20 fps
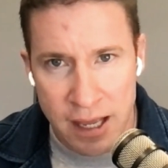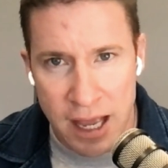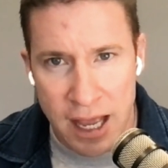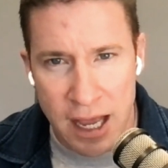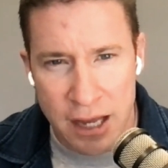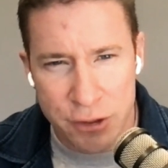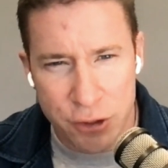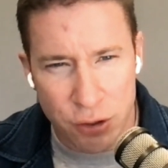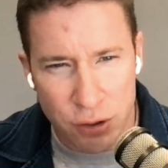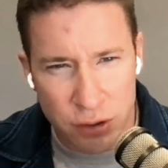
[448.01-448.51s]

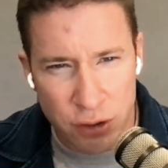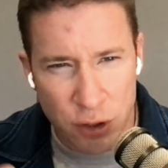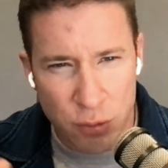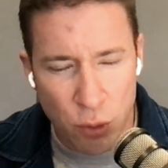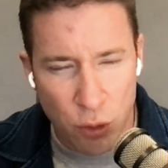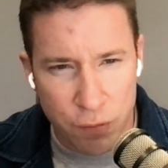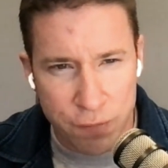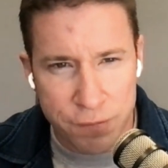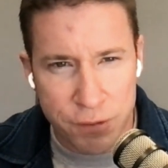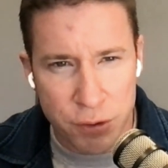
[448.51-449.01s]
And you're a little
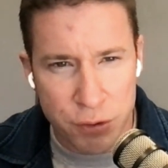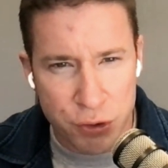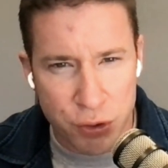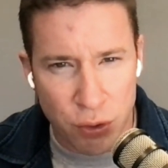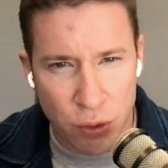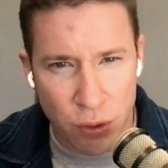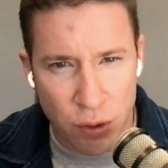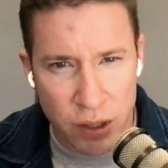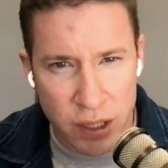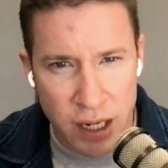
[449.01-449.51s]
more
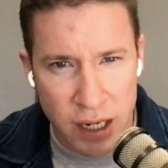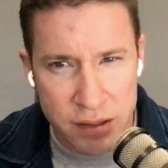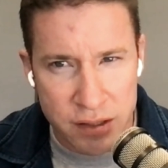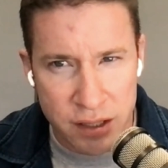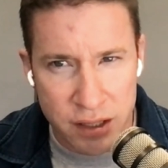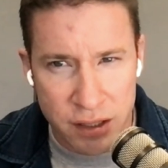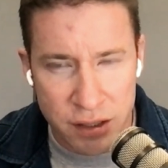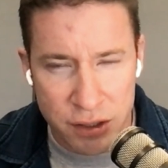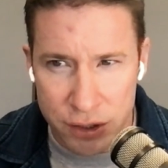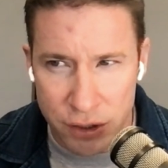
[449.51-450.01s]

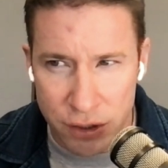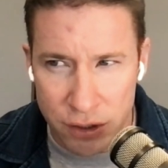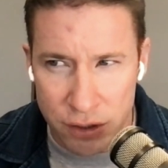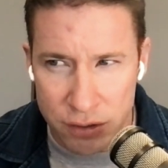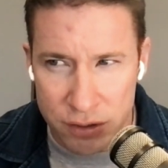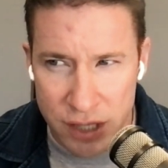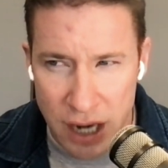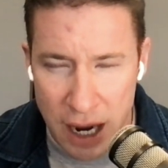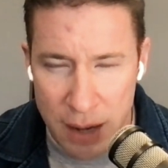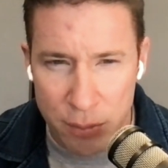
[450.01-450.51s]
future-oriented. Your
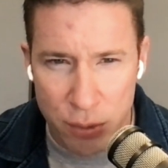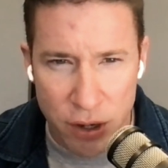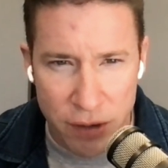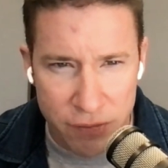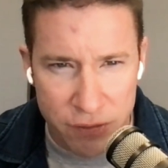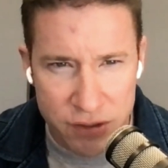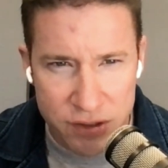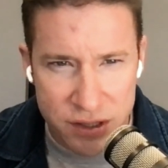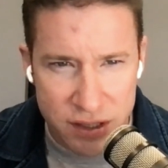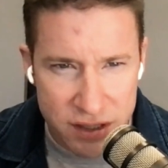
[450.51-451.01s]
time
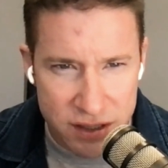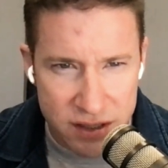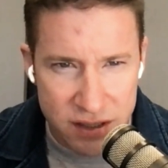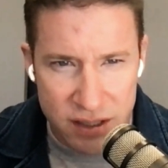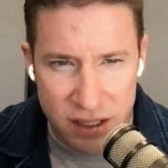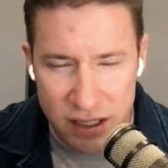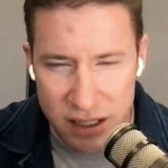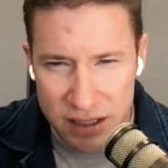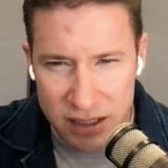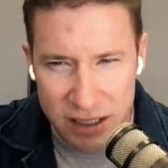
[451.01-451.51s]
preferences
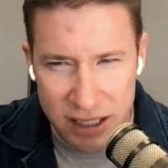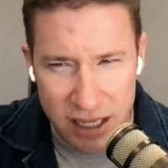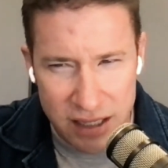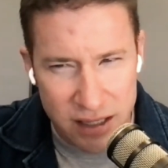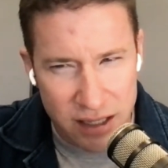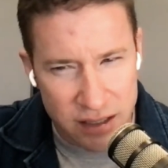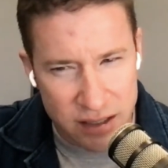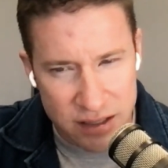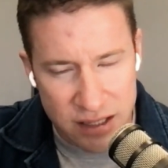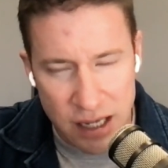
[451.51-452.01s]

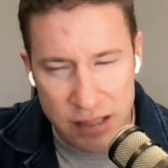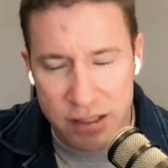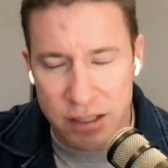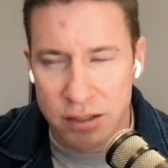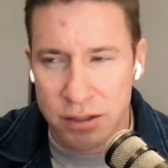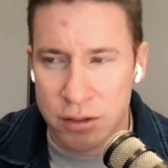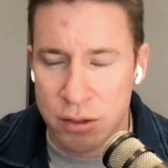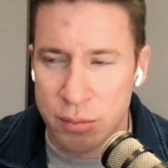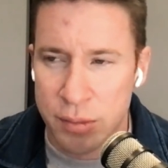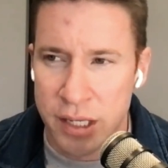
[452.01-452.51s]
getting extended a
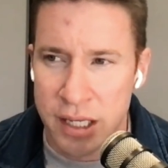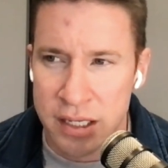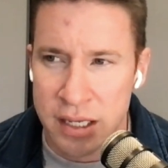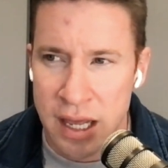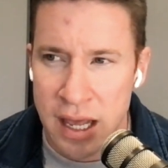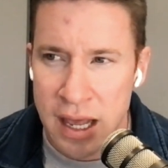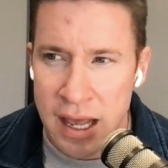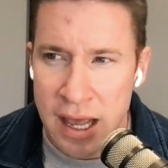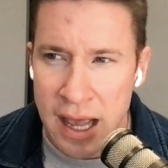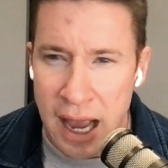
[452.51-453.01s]
little bit,
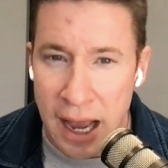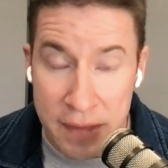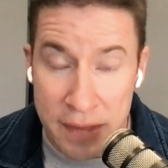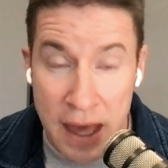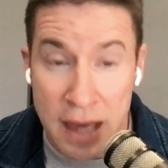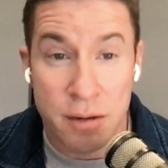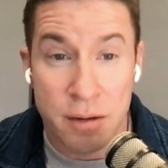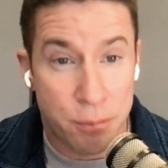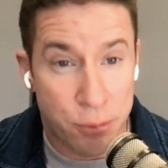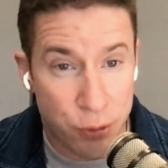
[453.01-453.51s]
and
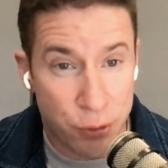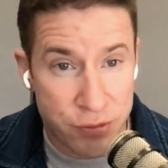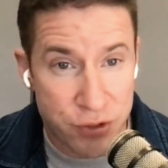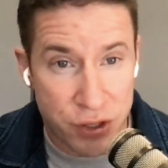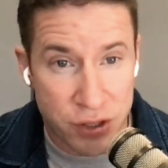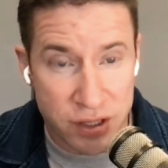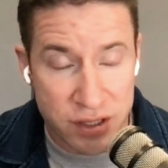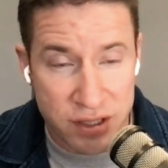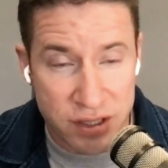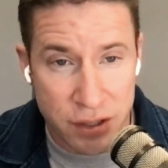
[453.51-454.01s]
that improves
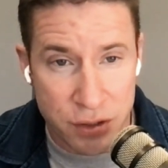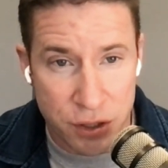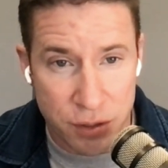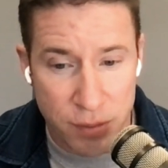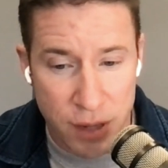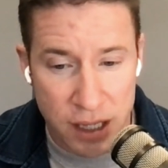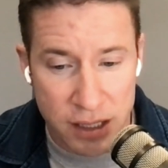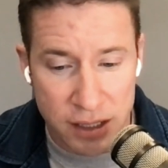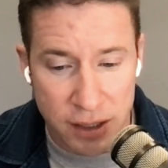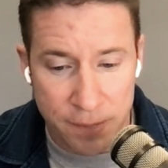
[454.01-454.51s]
your
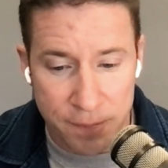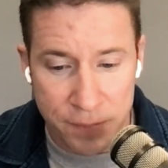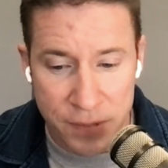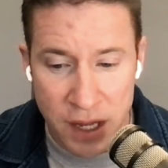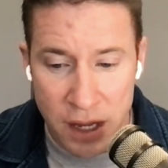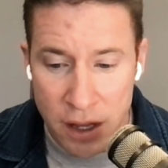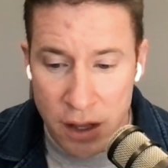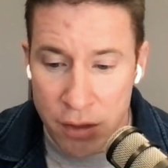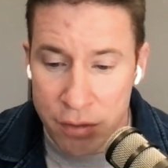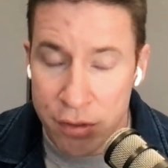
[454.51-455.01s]
decision-making.
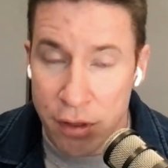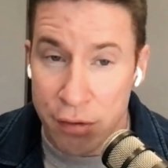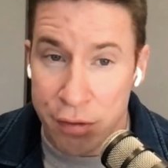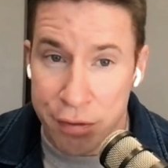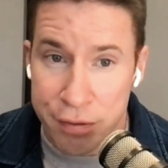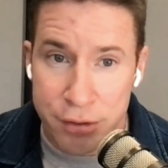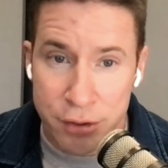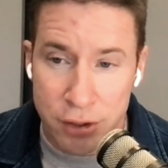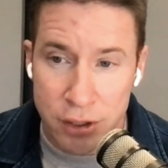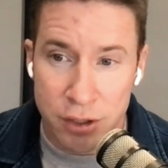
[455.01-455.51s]
The
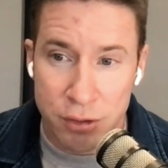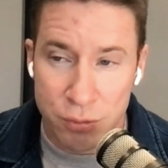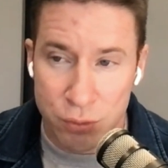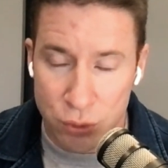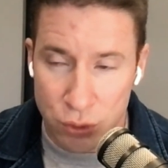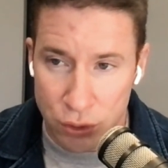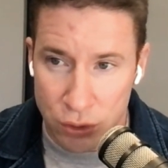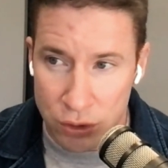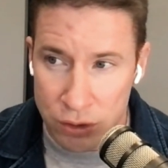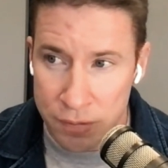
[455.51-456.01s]
third
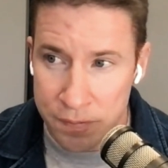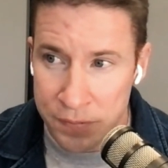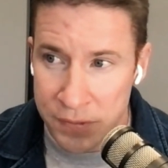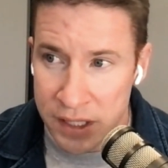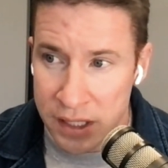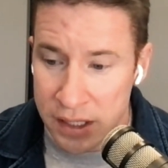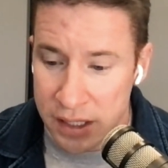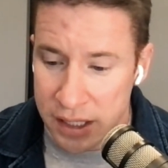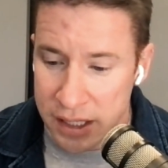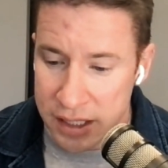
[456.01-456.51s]
rule
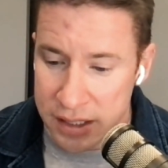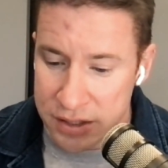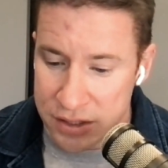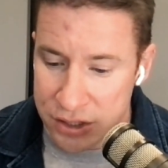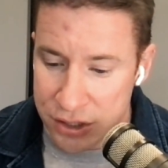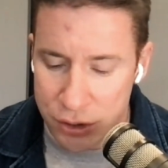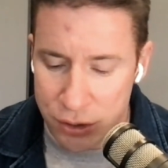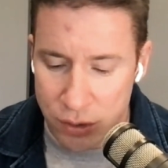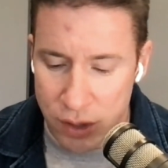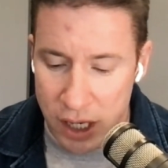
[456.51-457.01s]

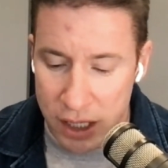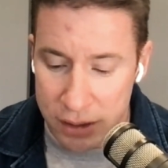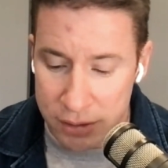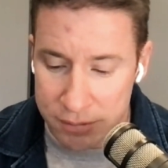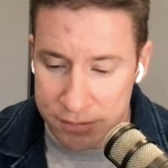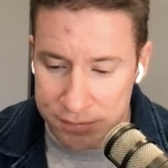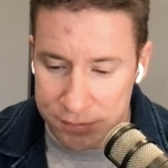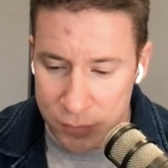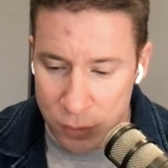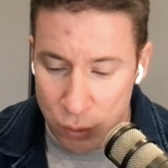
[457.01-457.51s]
is
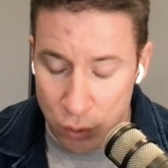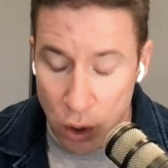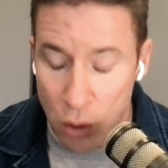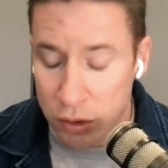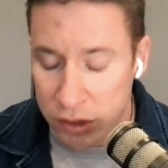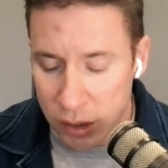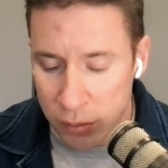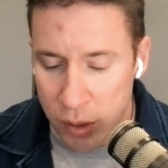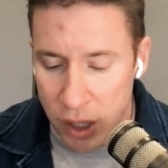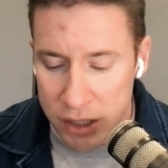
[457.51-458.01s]
to
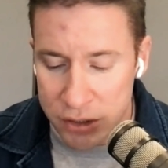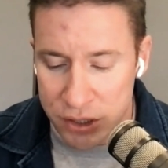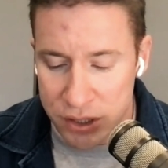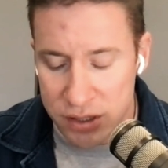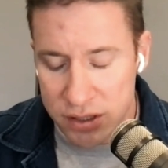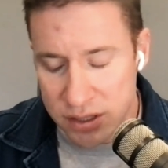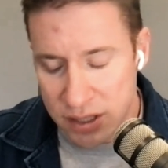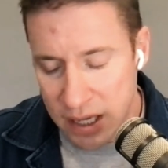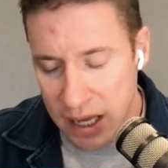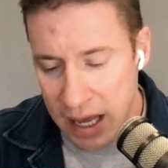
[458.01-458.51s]
roll with the
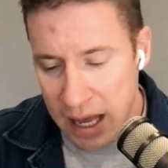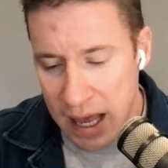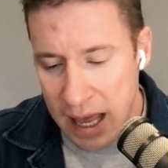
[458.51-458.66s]
punches.